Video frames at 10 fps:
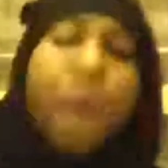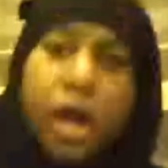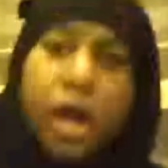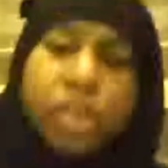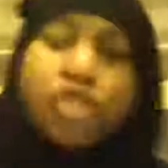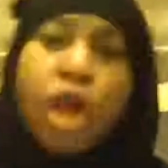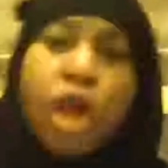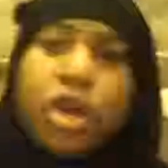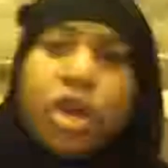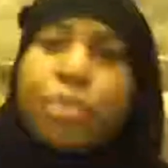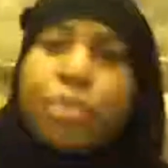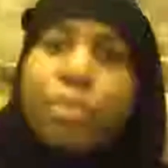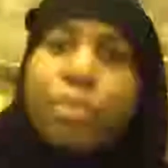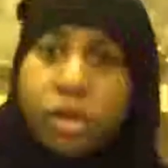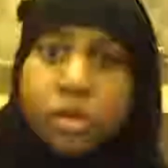has a
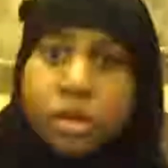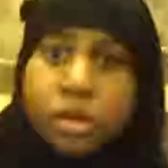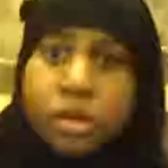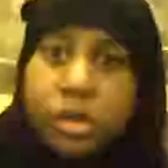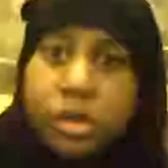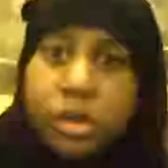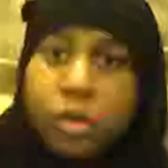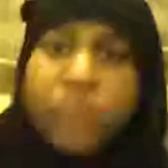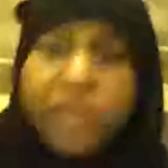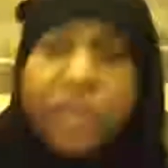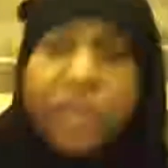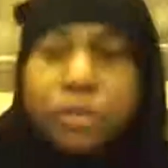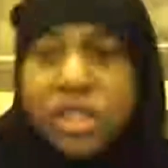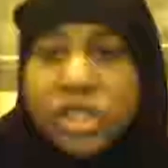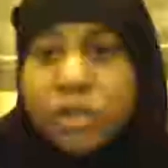stronger pull
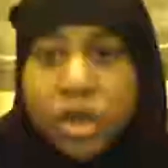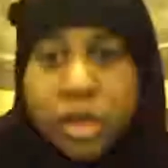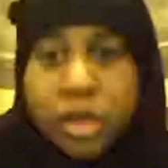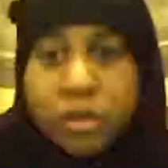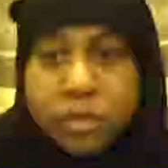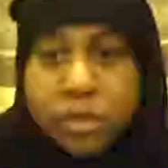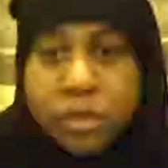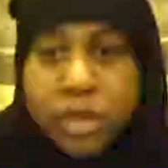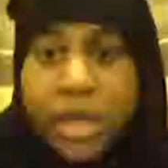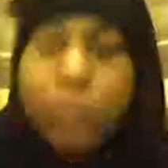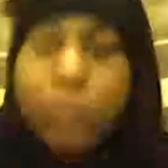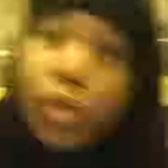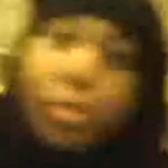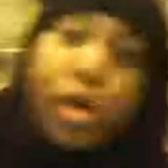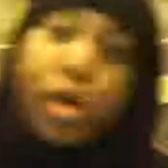with a young Muslim girl
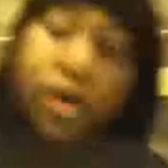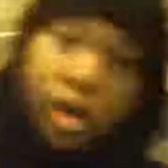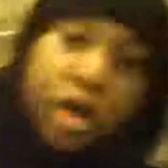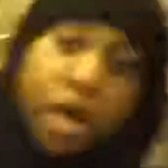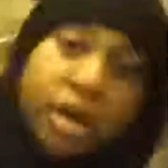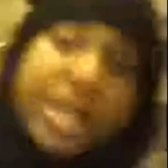and will pull